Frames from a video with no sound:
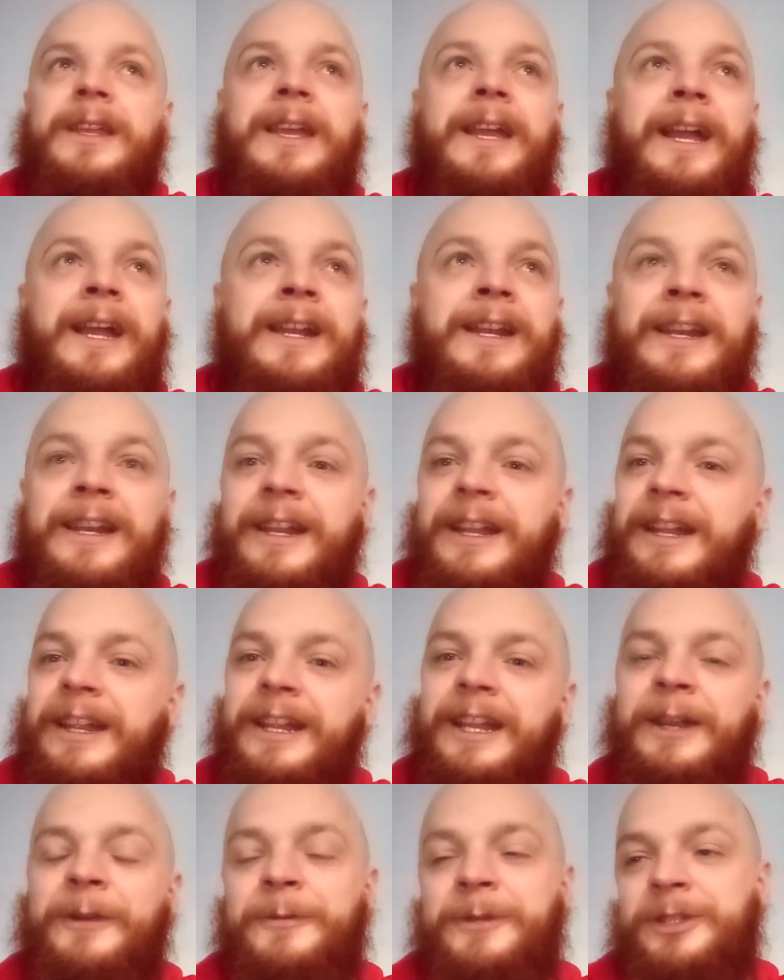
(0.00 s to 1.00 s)
And
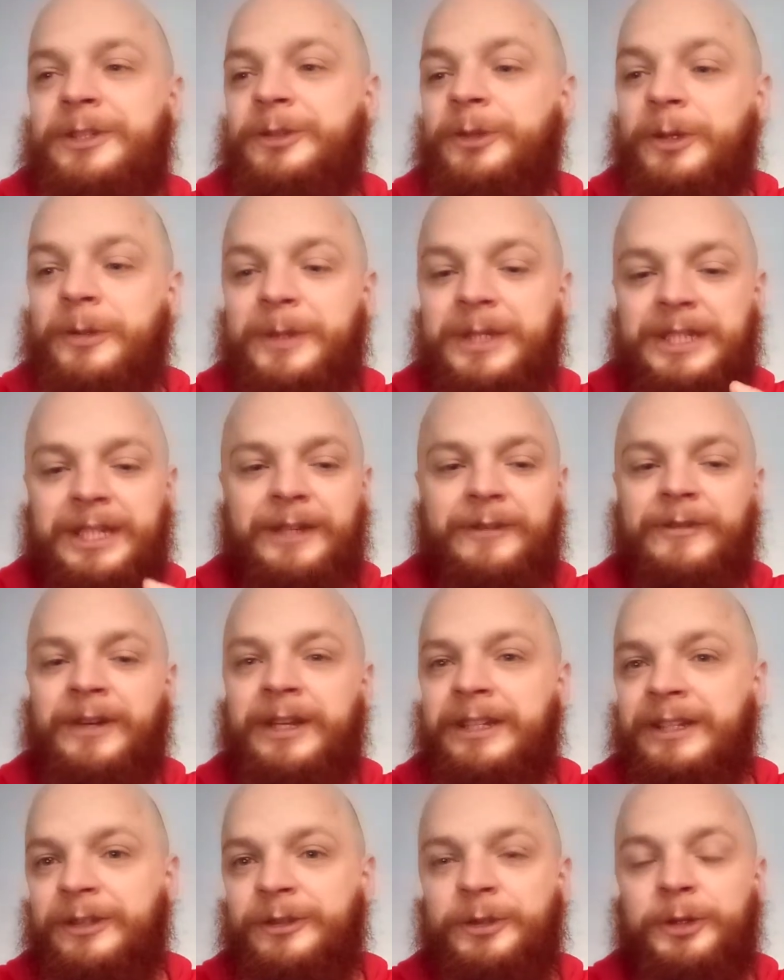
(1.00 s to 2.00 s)
it was, so he was like, right,
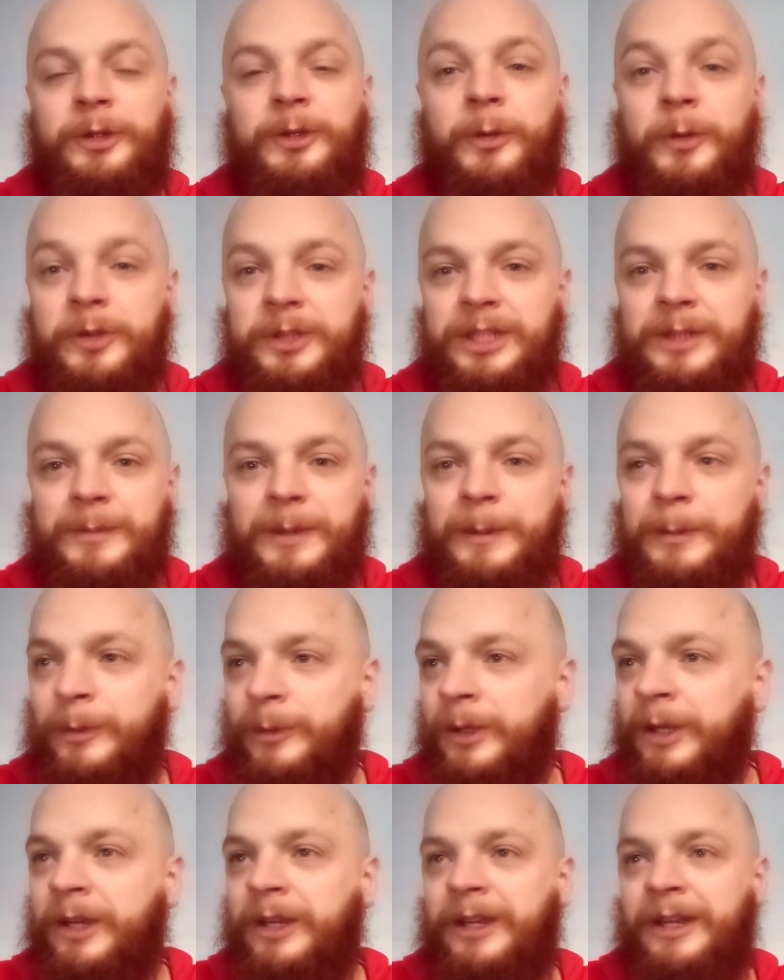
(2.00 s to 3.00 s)
the two closest people.
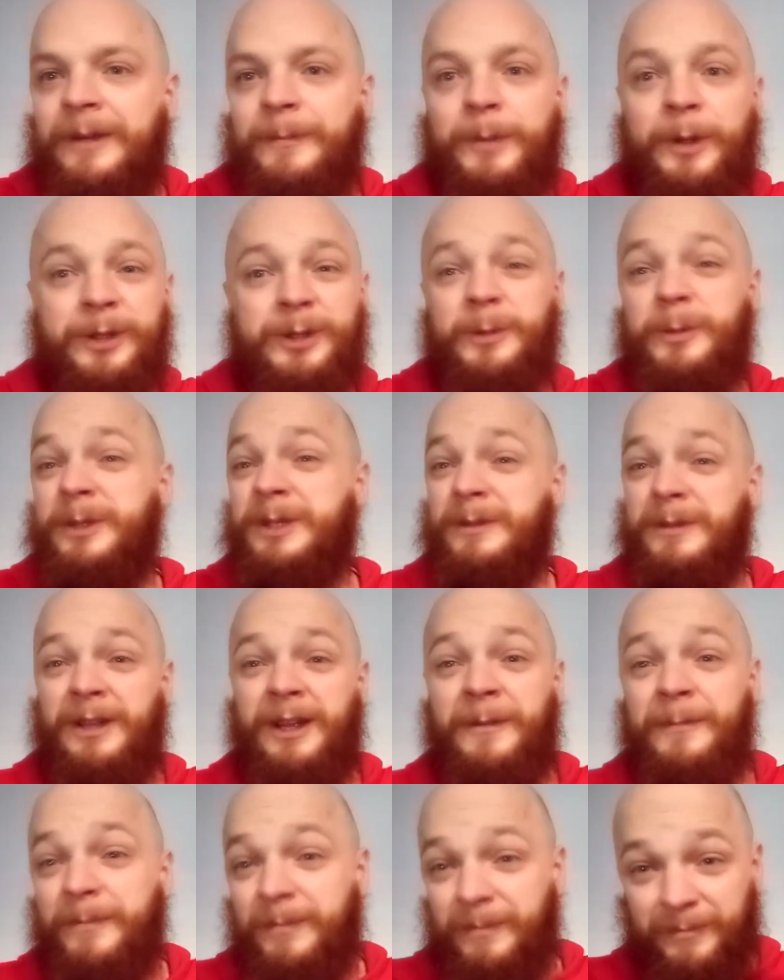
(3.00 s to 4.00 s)
Plus it was
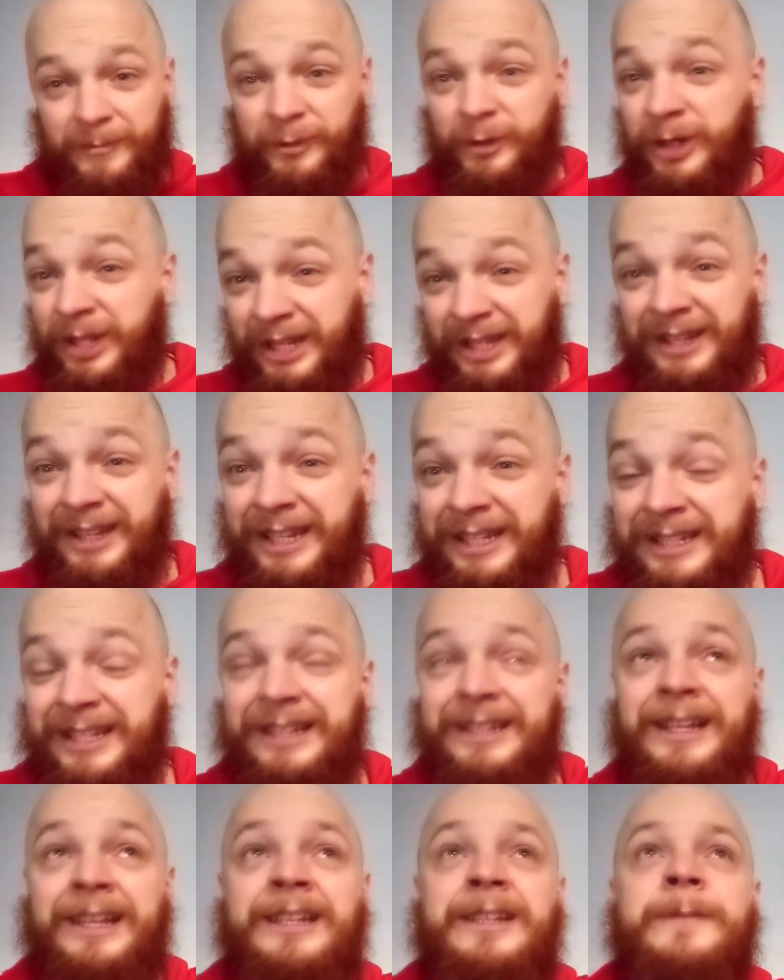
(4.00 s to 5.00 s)
up really late at
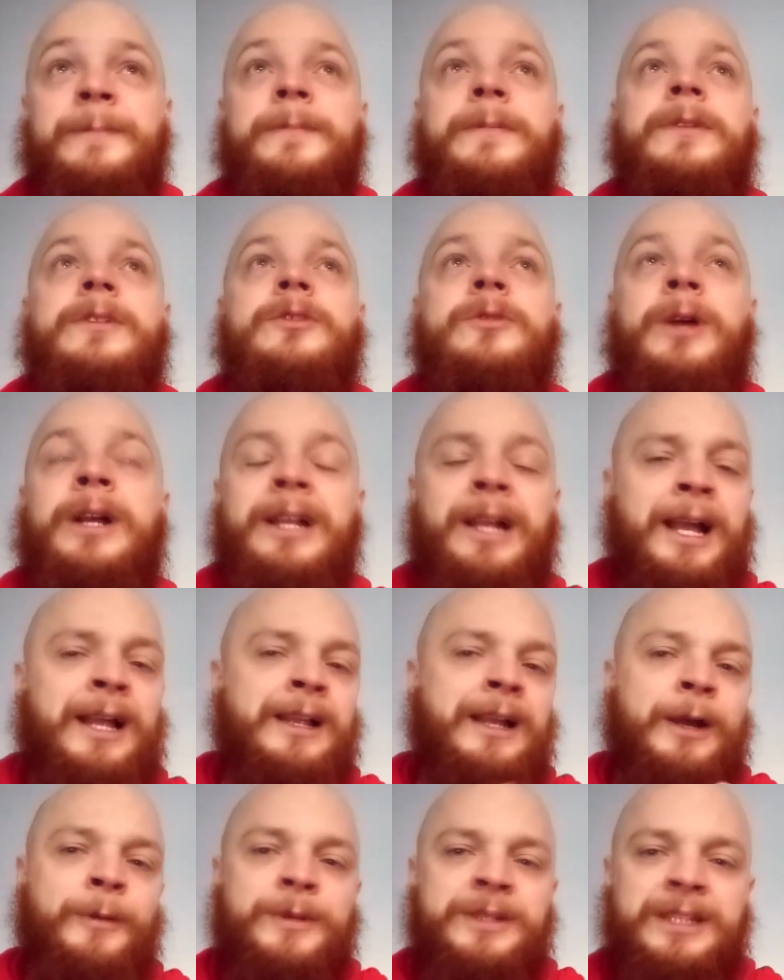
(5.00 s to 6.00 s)
night, so
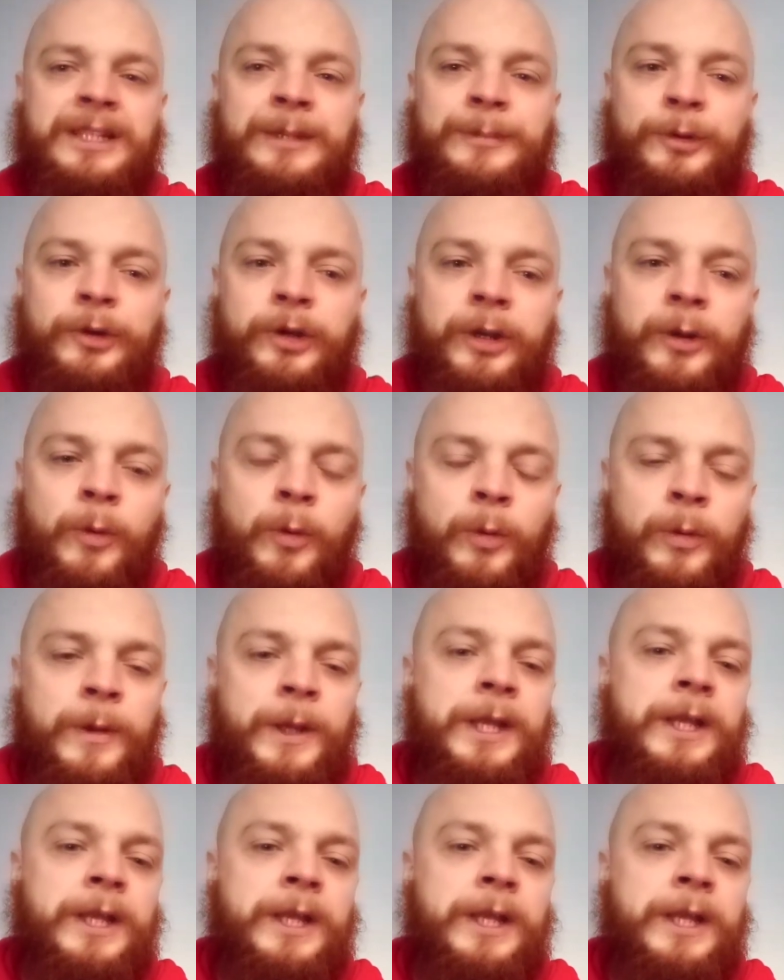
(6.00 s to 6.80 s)
I wasn't able to go